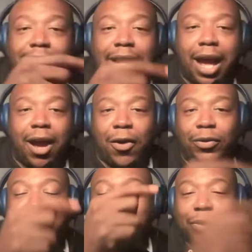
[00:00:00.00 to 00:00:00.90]
not
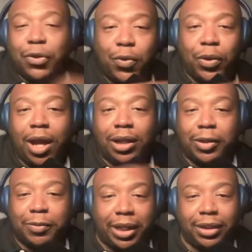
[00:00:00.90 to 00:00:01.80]
only is cool with all of
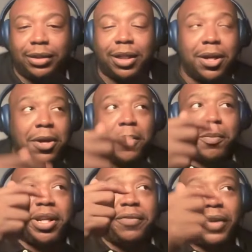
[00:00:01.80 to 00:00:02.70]
them niggas,
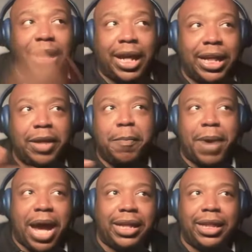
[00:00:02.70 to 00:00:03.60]
but if
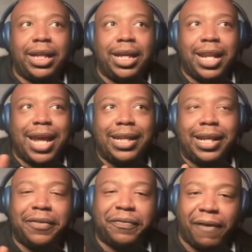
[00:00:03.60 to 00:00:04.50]
anybody in that
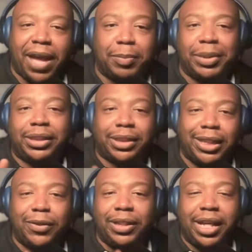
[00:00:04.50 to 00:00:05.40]
nigga family
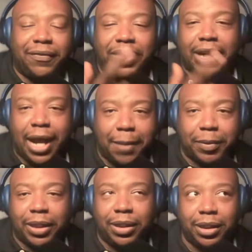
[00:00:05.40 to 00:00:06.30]
still live in
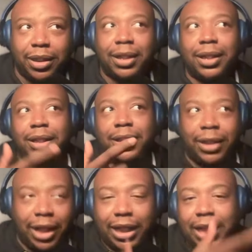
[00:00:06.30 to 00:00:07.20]
Compton,
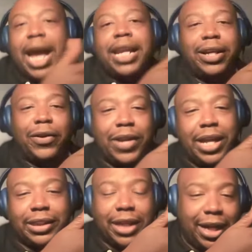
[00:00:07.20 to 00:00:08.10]
nigga, he got to get on
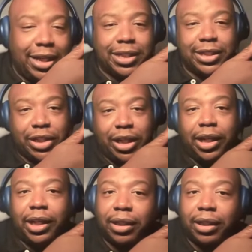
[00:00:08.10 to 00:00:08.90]
that stage and jig.